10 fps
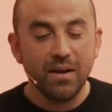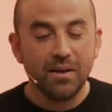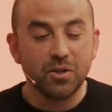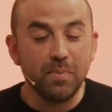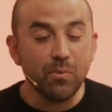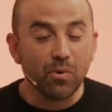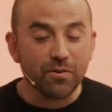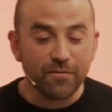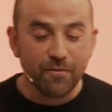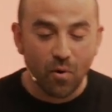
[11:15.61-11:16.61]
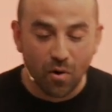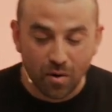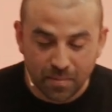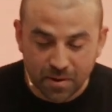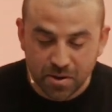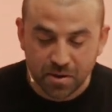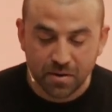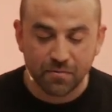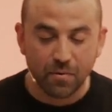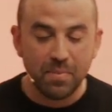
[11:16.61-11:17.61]
To be reformed
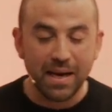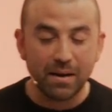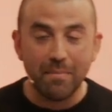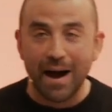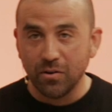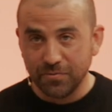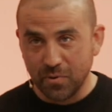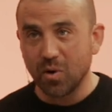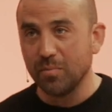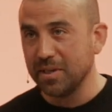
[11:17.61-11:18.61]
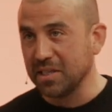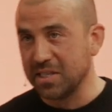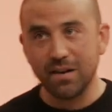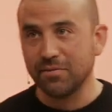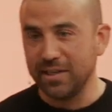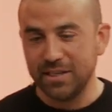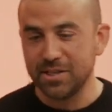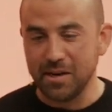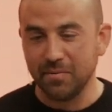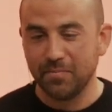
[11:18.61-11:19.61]
from being malformed is never
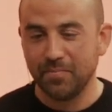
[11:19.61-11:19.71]
easy.